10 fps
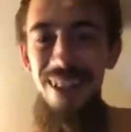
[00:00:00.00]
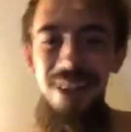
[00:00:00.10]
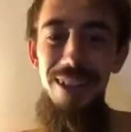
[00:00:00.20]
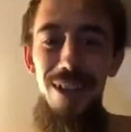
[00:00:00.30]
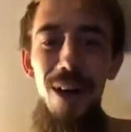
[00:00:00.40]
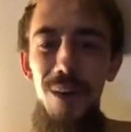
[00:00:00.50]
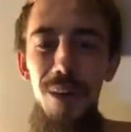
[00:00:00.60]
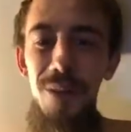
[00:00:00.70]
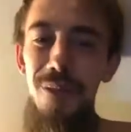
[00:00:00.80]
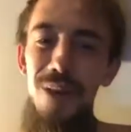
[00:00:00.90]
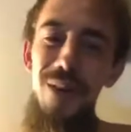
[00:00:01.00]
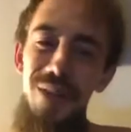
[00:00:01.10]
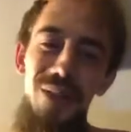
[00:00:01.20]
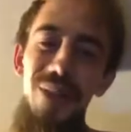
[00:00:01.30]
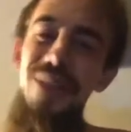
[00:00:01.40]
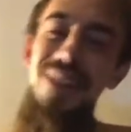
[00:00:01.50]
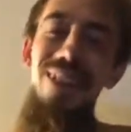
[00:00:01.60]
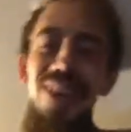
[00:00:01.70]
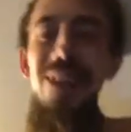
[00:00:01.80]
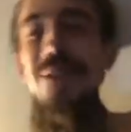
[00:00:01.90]
It's all universal. You
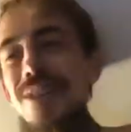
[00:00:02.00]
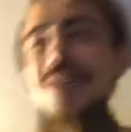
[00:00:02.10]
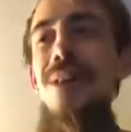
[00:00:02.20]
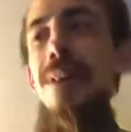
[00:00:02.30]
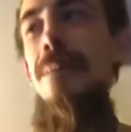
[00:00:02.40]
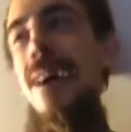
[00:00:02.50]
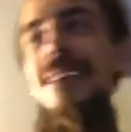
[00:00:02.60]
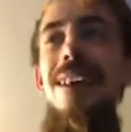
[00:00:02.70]
can even joke about it.